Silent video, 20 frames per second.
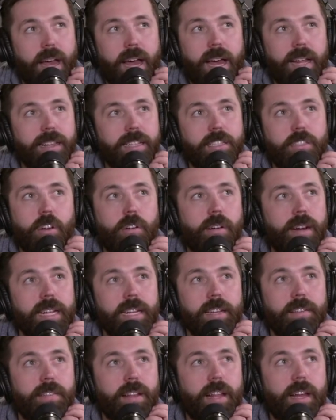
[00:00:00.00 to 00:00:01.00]
hardly saw
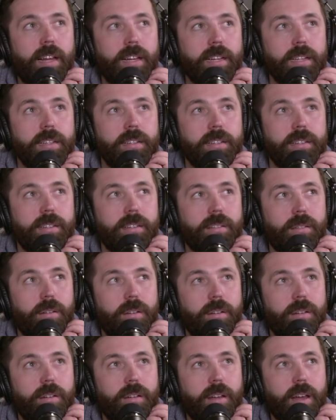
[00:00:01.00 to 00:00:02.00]
any of like
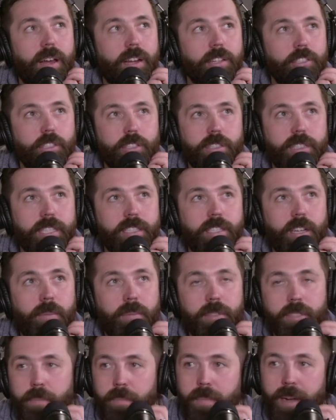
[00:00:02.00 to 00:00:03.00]
Justin
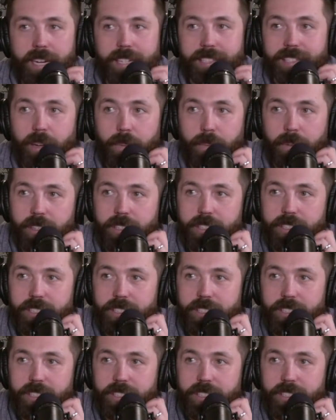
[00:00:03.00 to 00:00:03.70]
Thomas and Mike Thomas.